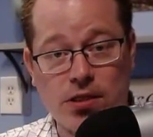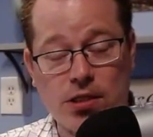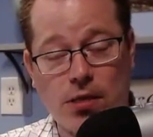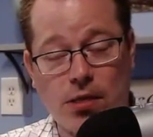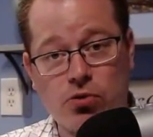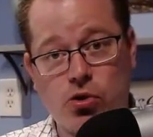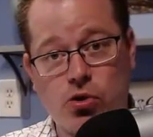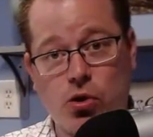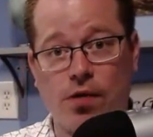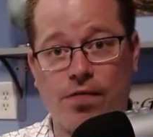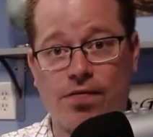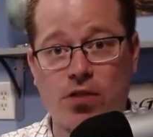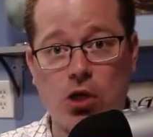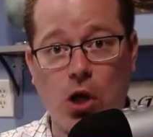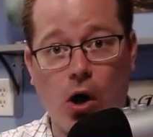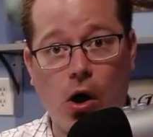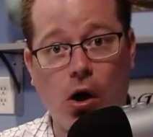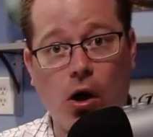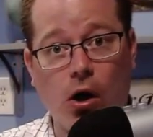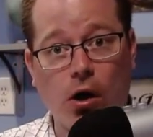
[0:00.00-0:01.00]
Some sort of
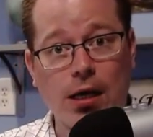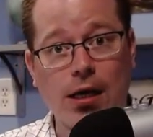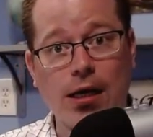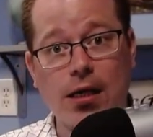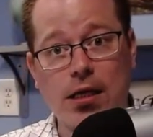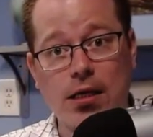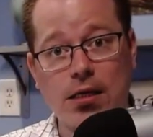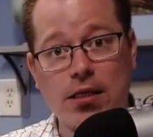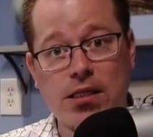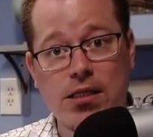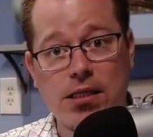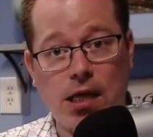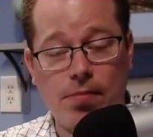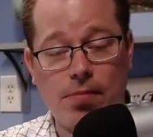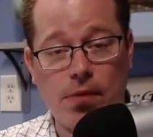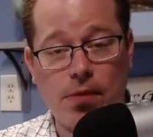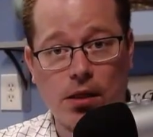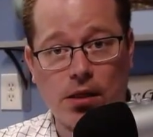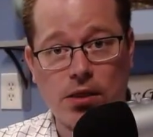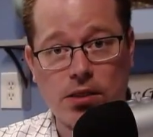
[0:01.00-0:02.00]
targeted
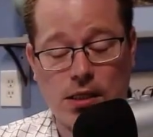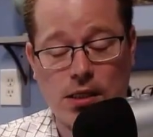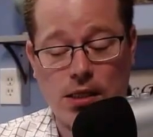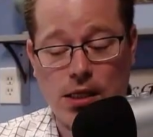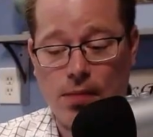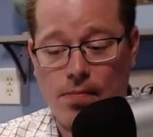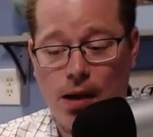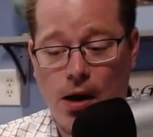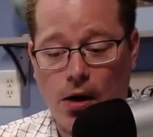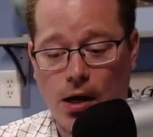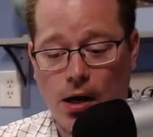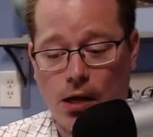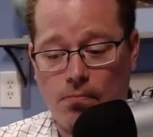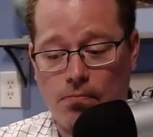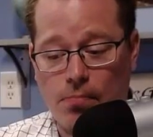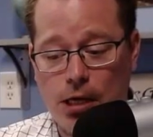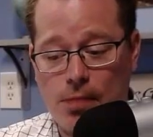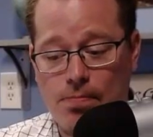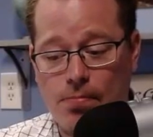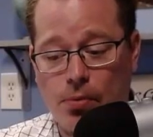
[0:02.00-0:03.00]
stimulus to the American
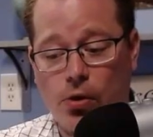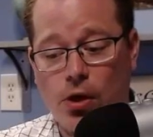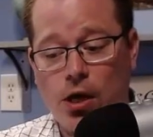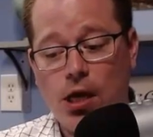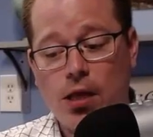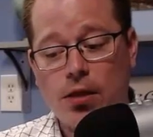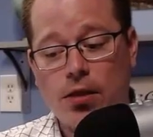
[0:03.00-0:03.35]
people.